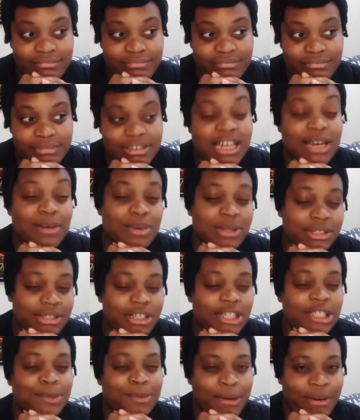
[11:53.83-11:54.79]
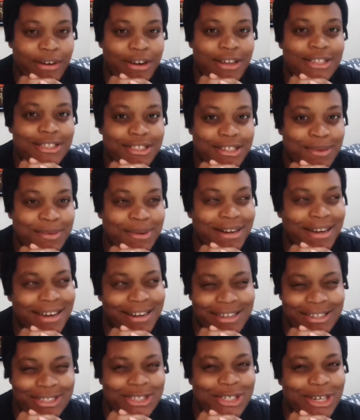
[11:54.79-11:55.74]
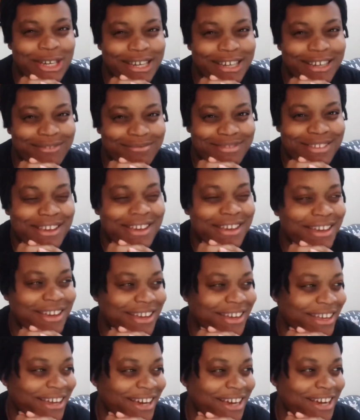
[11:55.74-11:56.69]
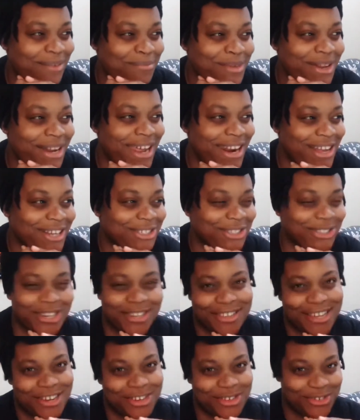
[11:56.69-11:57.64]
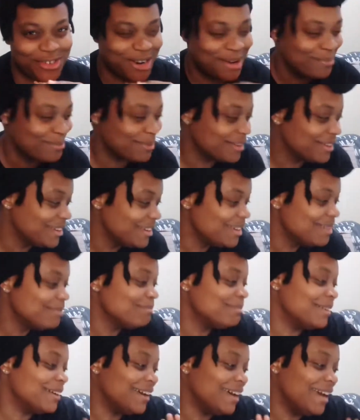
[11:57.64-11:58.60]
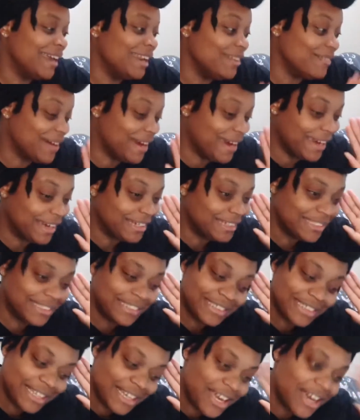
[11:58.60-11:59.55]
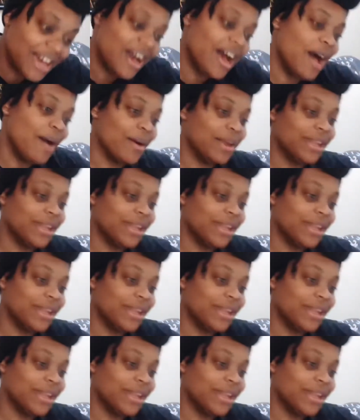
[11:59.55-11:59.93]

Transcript: it was an experience, and I'm glad I took it. I'm glad I took that trip. But anyway, I'm going to